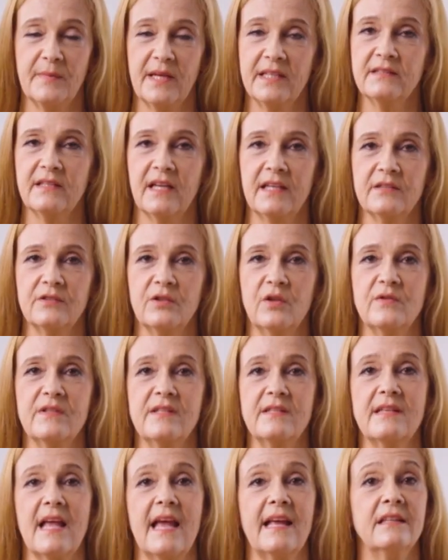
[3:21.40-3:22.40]
make
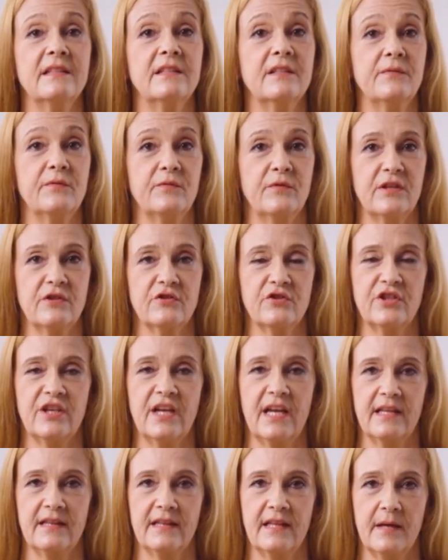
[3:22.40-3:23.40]
diagnoses and
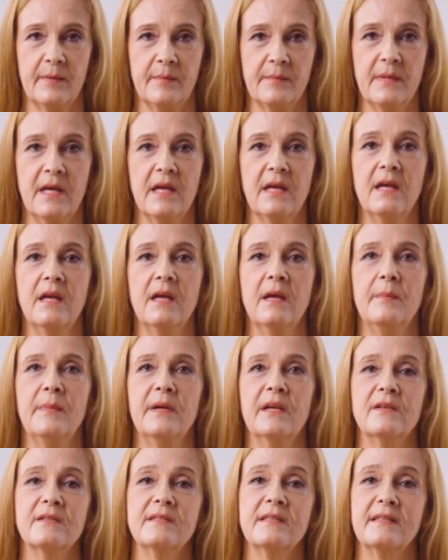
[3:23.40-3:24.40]
differentiate them
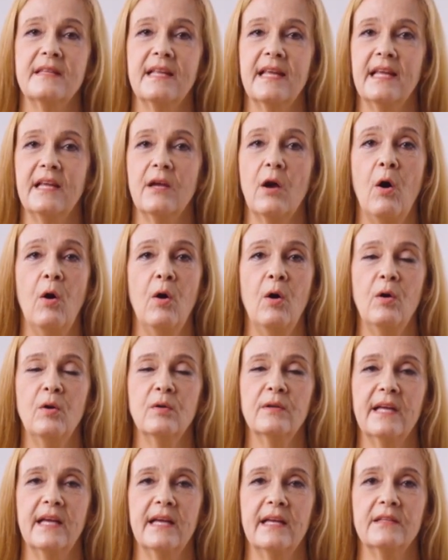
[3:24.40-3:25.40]
because they all
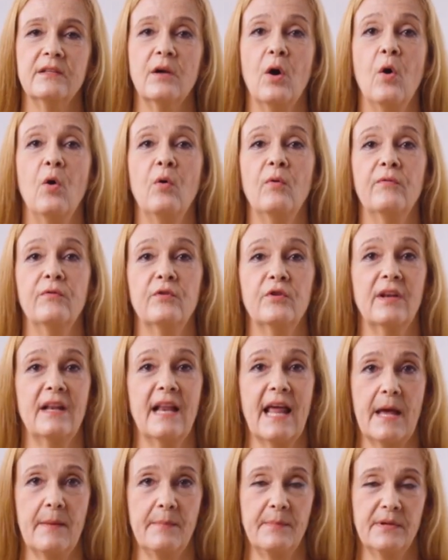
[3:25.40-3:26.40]
can
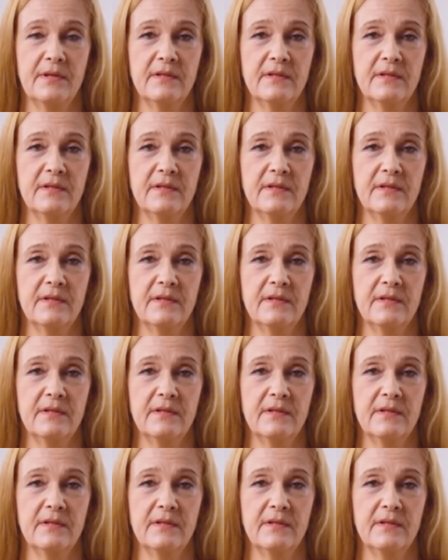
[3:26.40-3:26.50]
overlap.